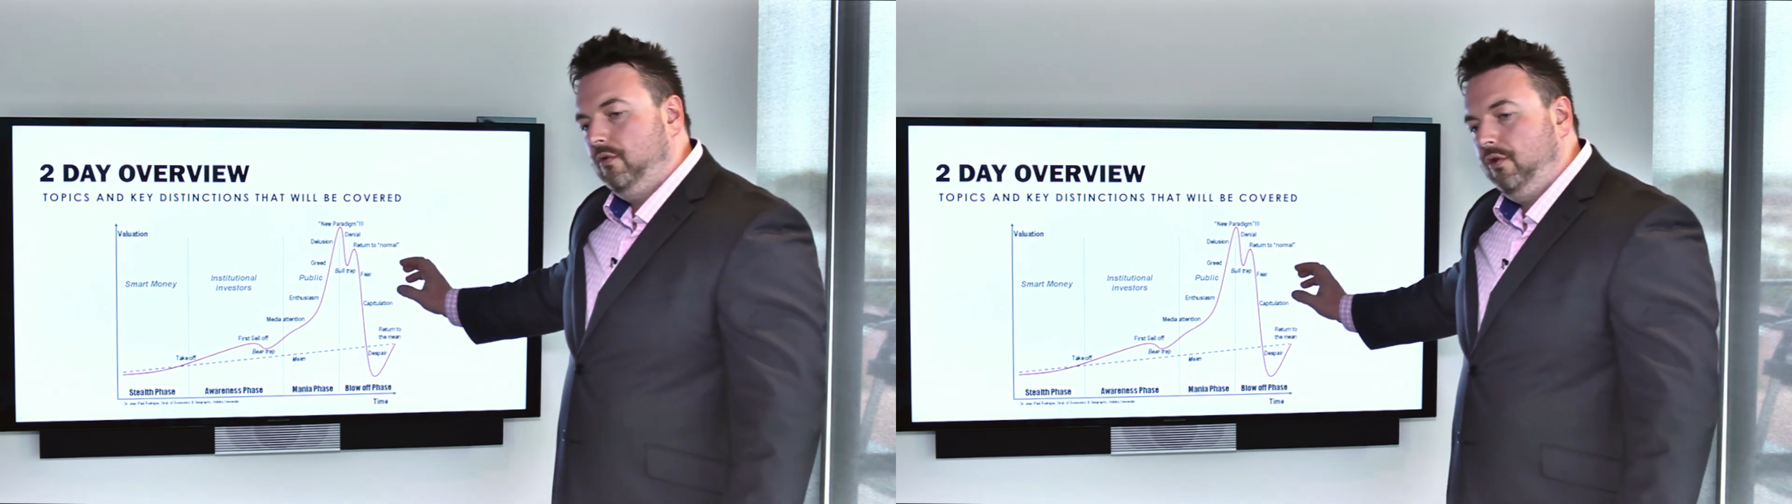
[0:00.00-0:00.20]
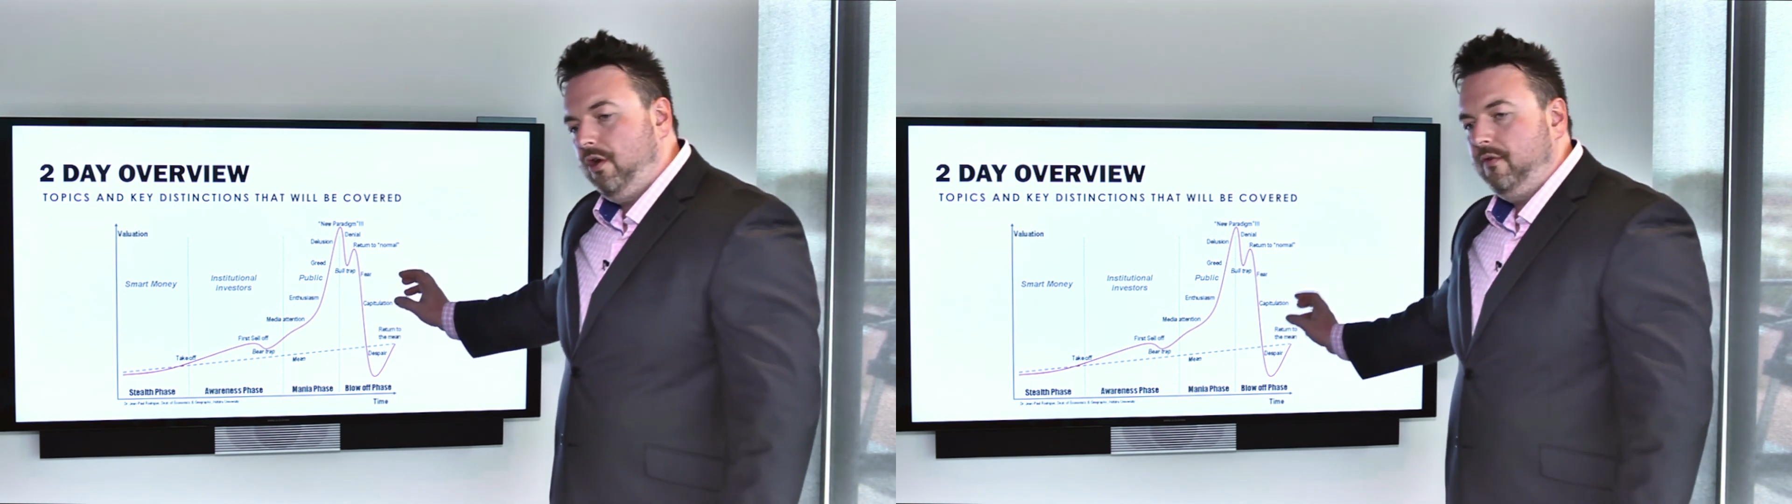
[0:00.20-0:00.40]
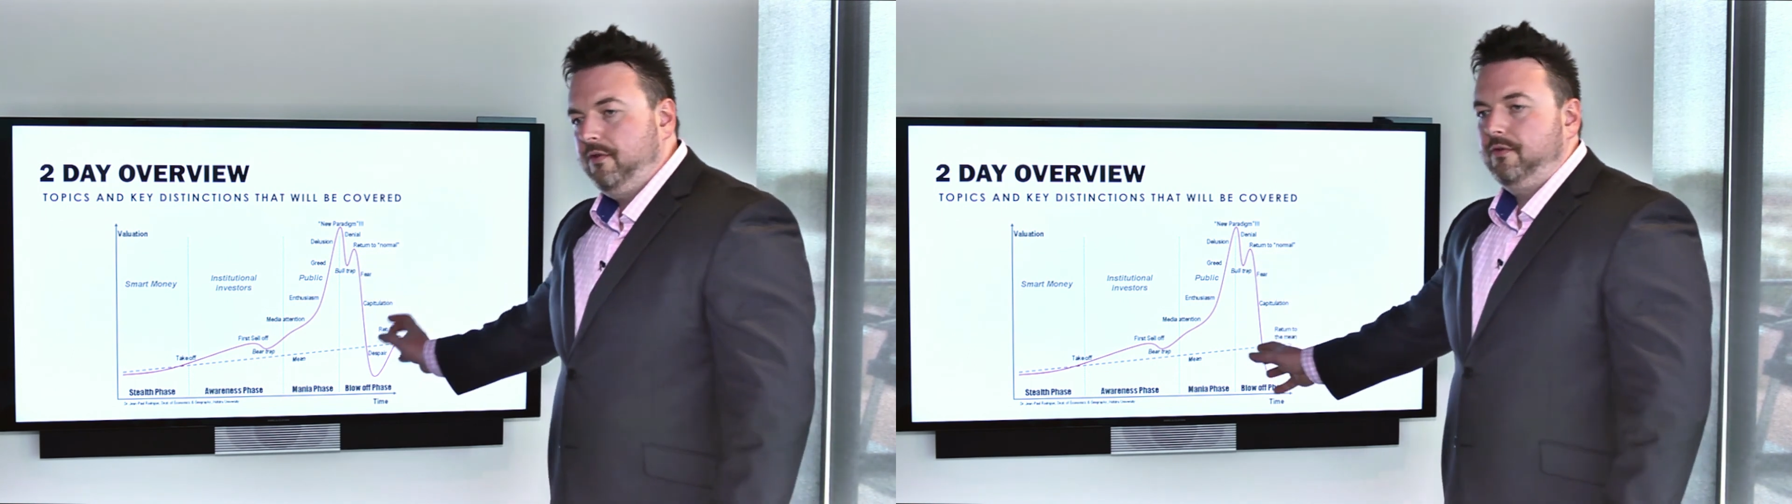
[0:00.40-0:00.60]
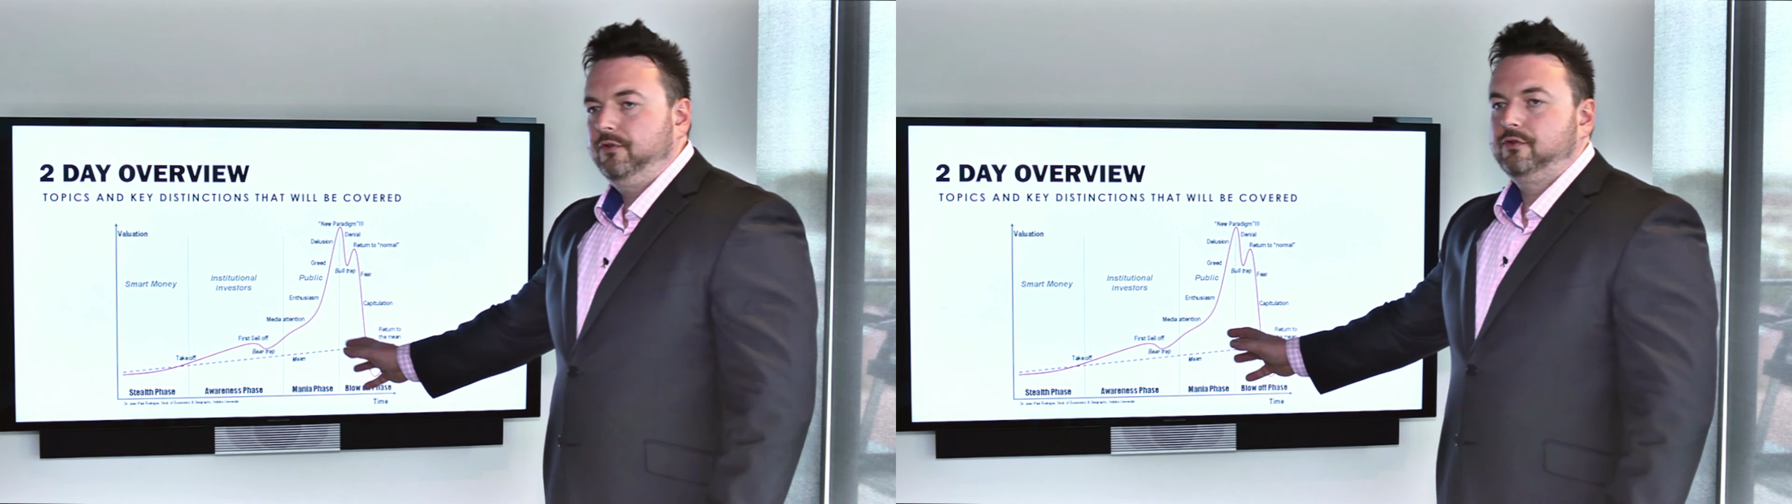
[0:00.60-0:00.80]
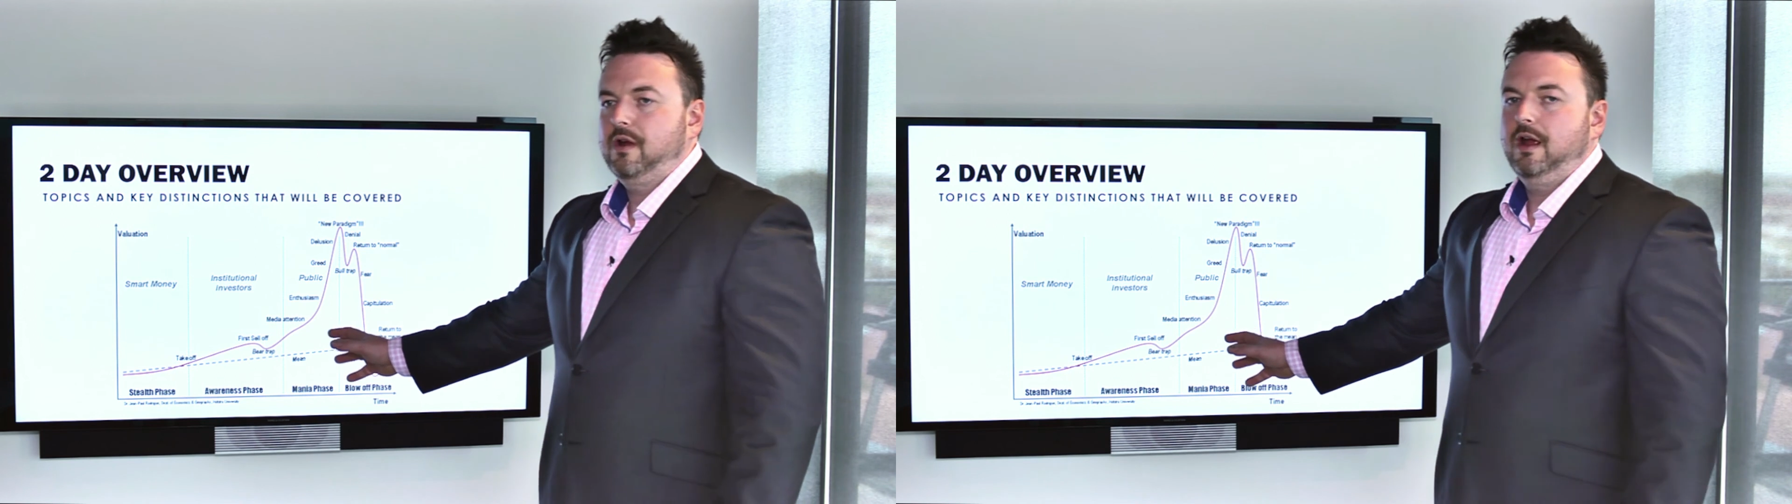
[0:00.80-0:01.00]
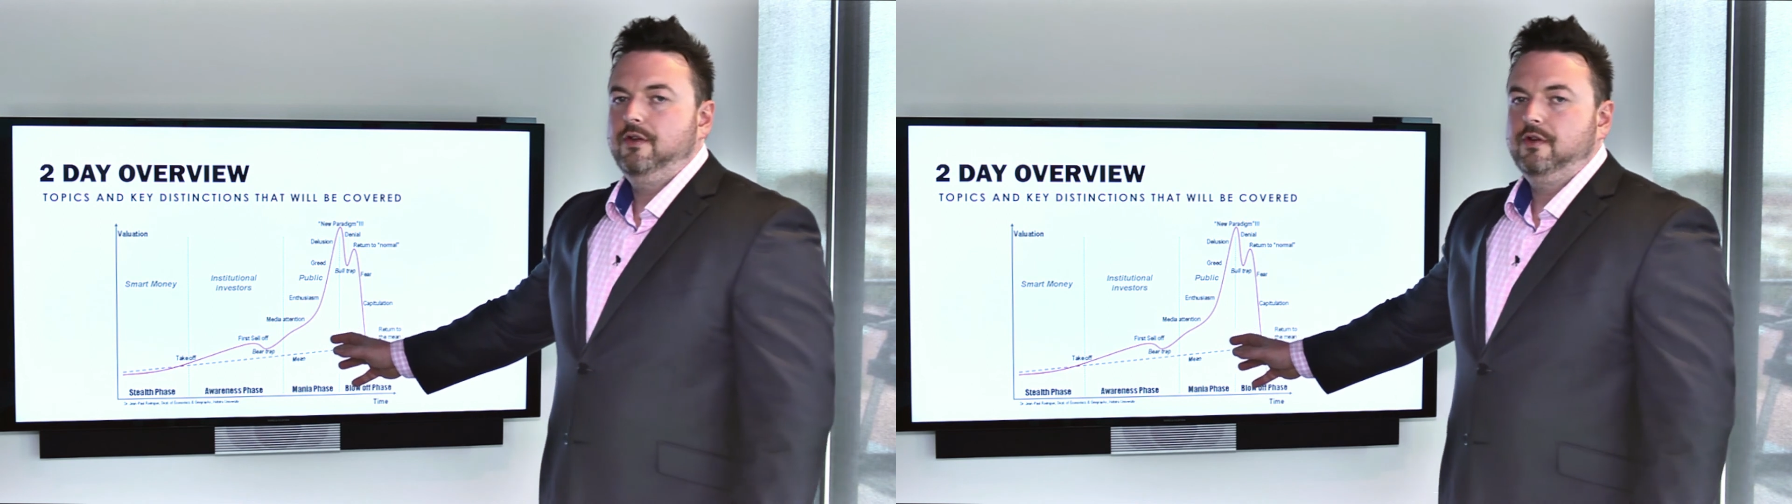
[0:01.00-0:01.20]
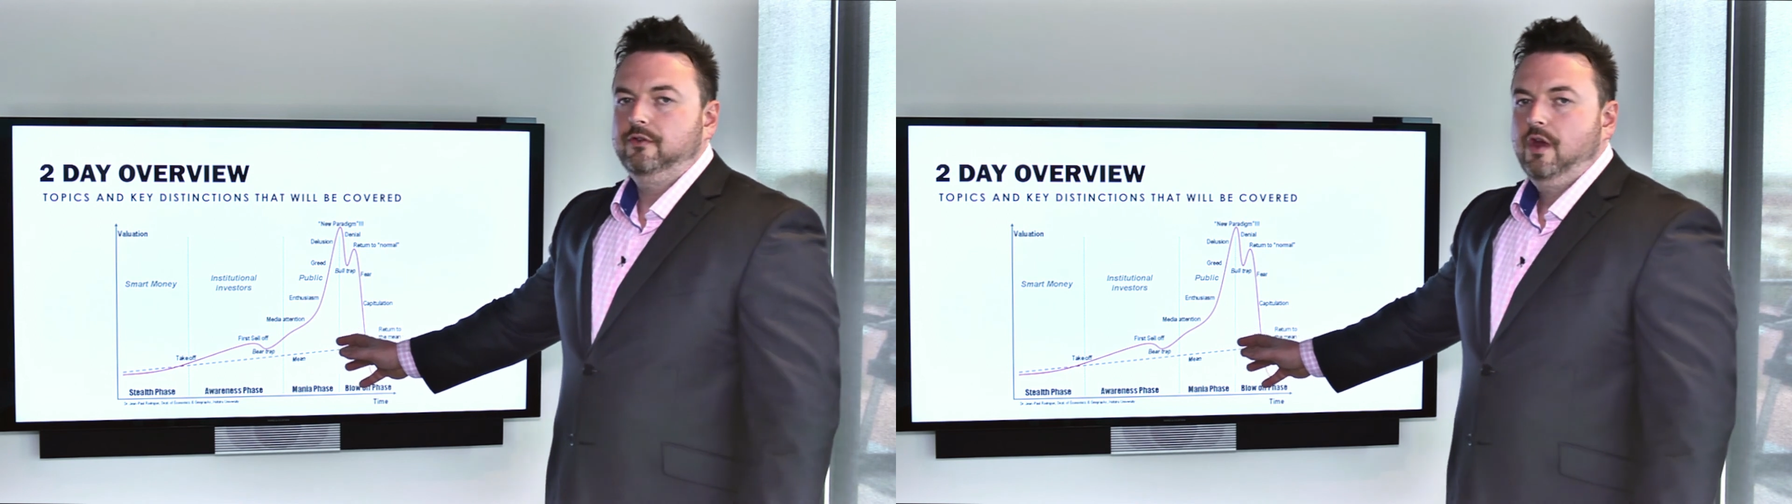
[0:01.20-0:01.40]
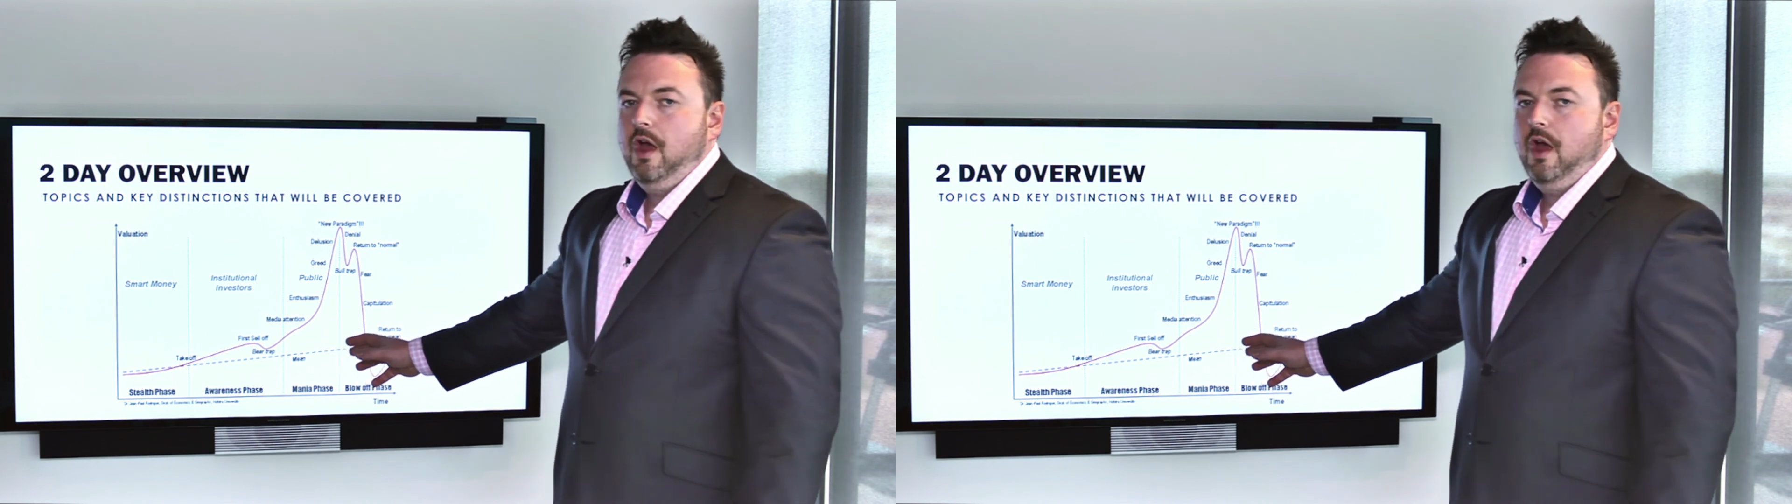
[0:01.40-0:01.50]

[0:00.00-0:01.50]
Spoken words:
a lot of different strategies,